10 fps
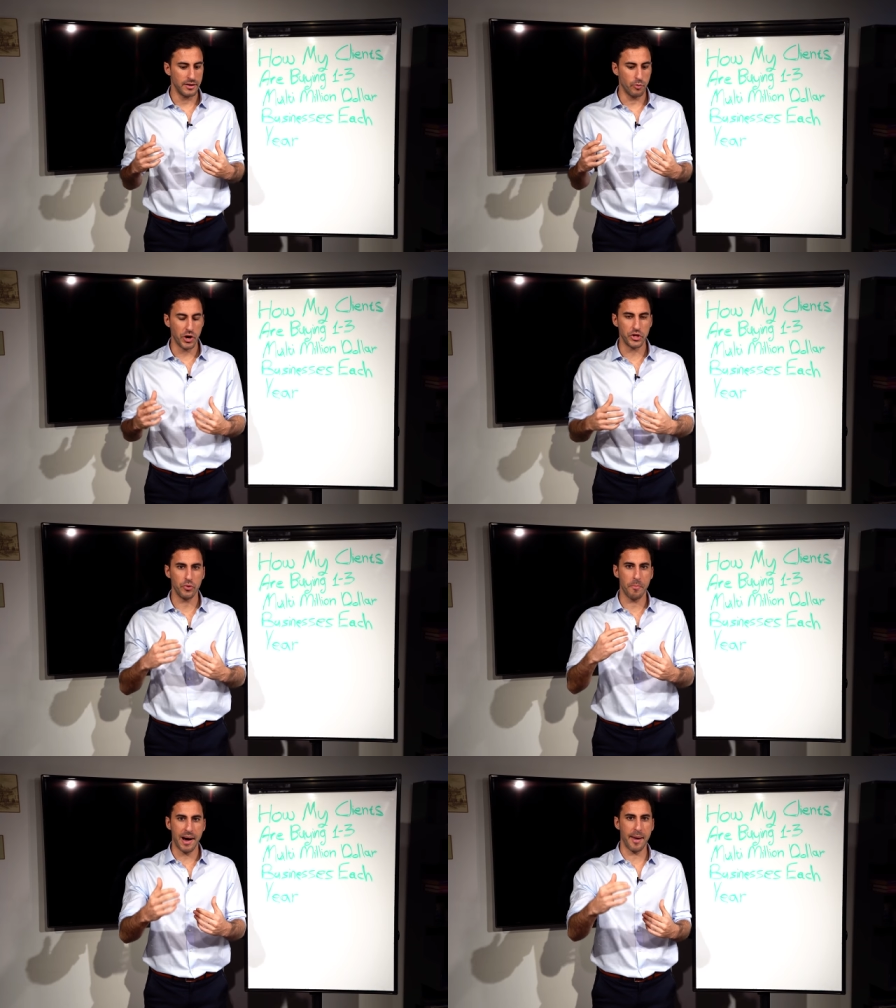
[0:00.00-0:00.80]
When
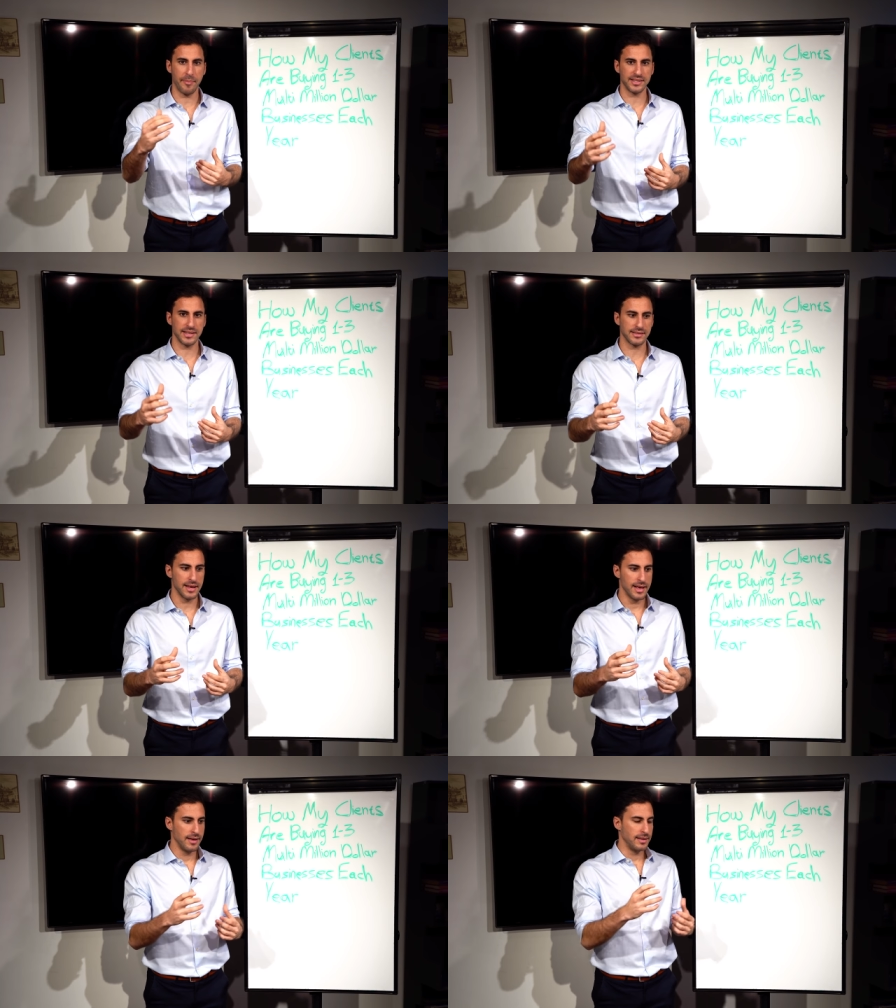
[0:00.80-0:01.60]
you buy a business,
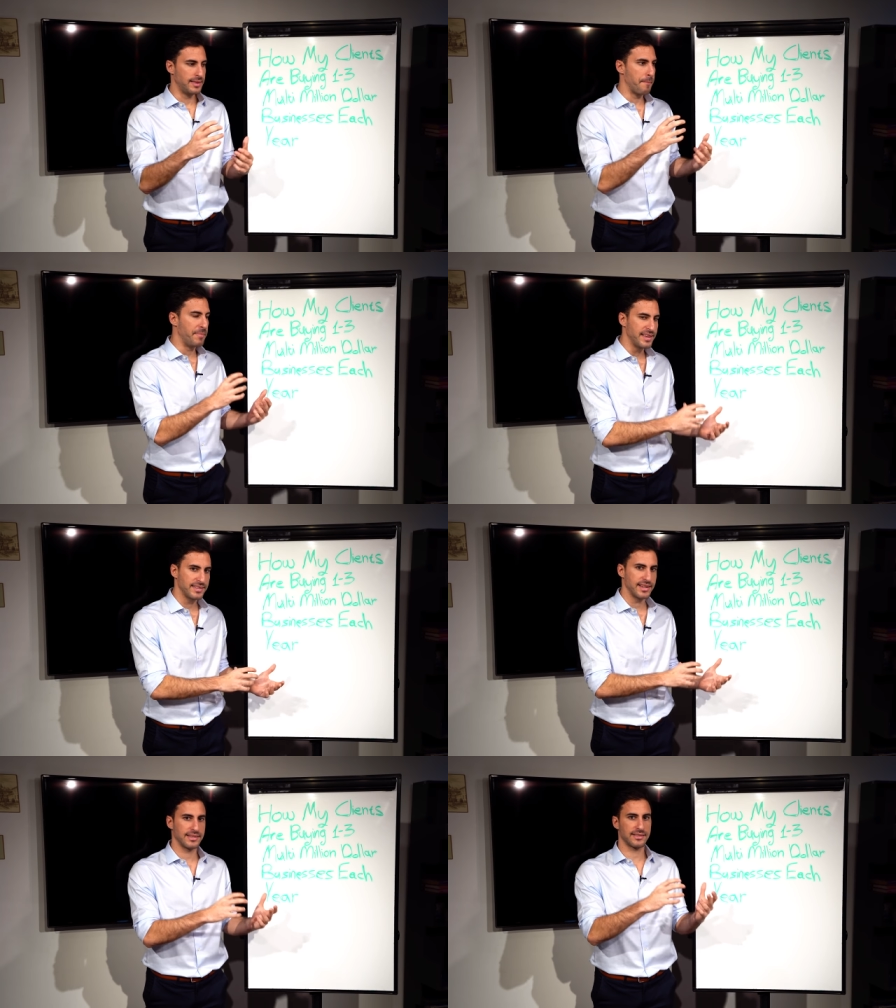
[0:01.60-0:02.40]
the
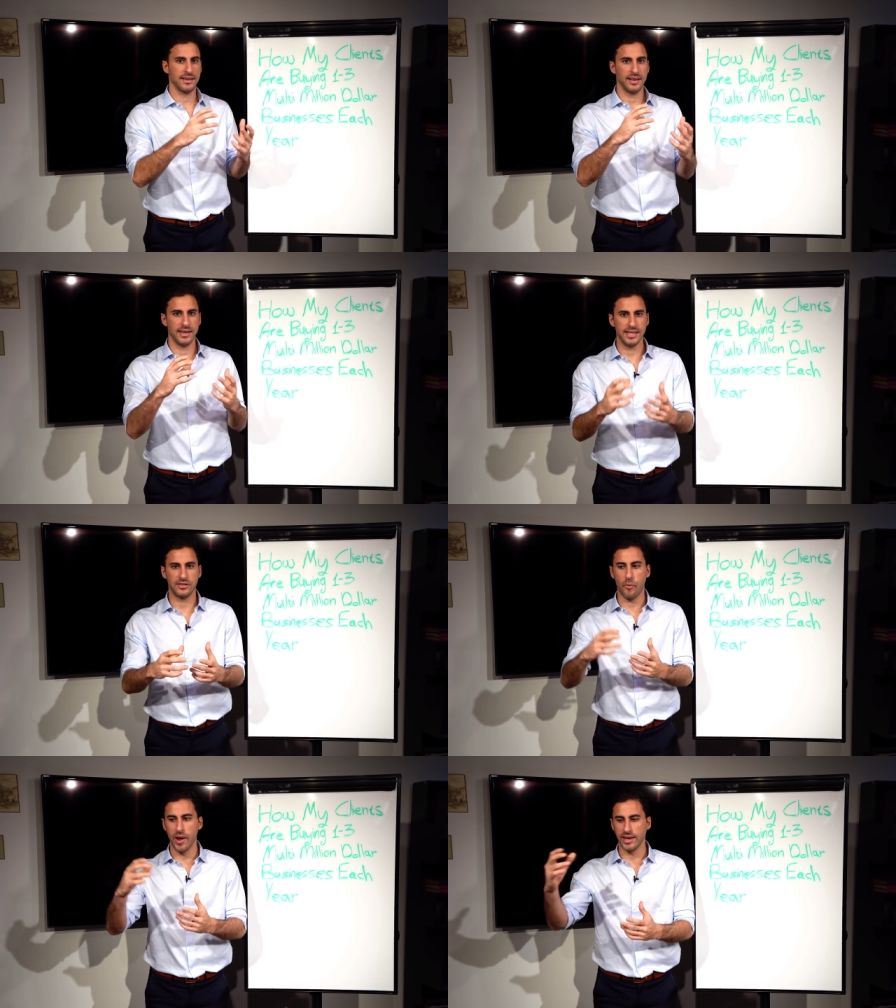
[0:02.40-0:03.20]
business
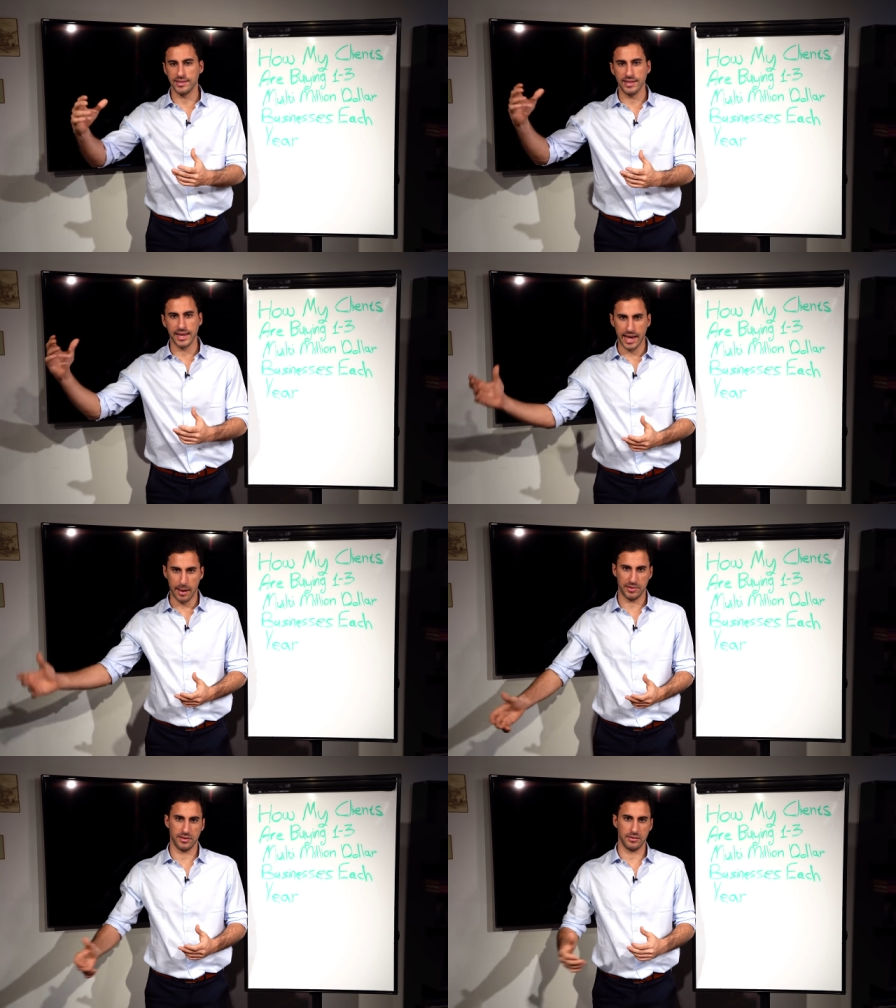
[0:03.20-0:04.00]
is raising the
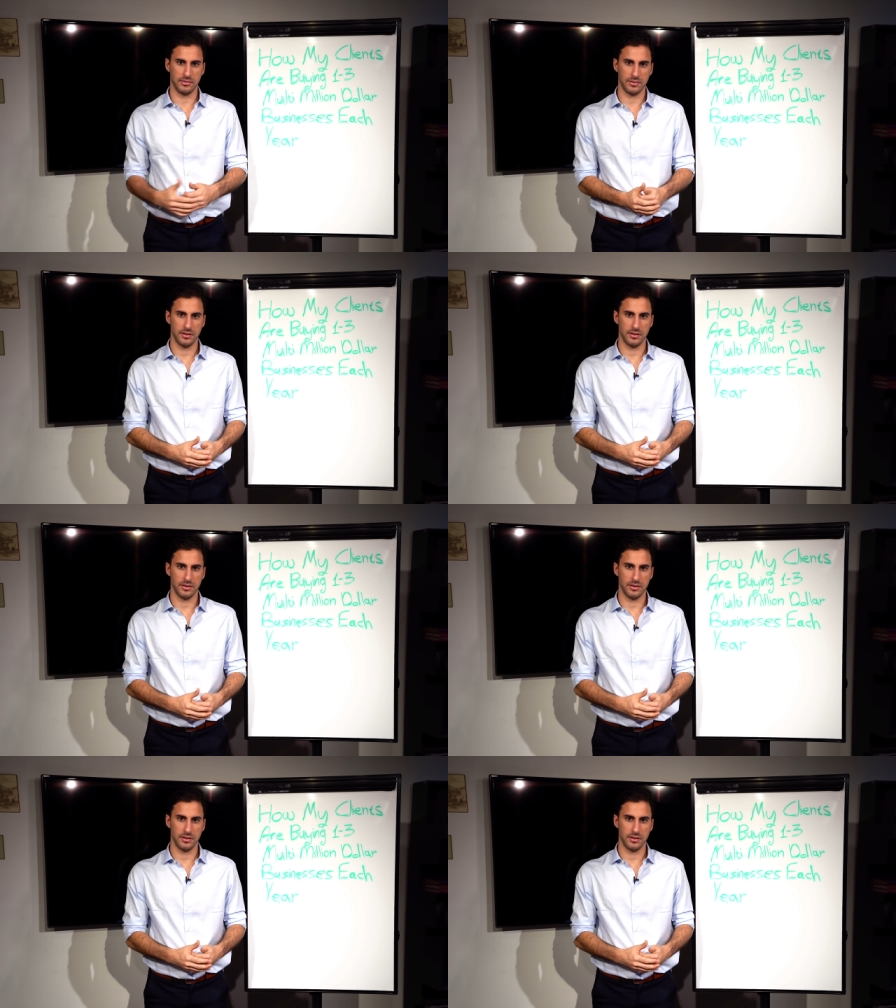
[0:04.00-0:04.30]
capital.